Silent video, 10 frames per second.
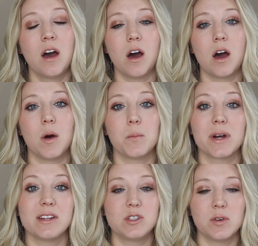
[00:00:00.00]
Um,
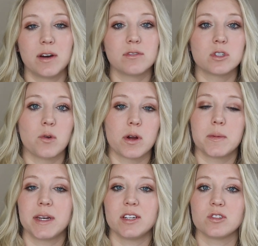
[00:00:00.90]
but I do have those
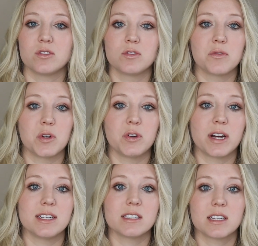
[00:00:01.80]
recommendations for you
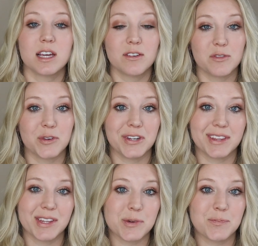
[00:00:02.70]
guys if you need
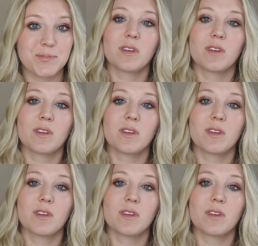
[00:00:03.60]
them.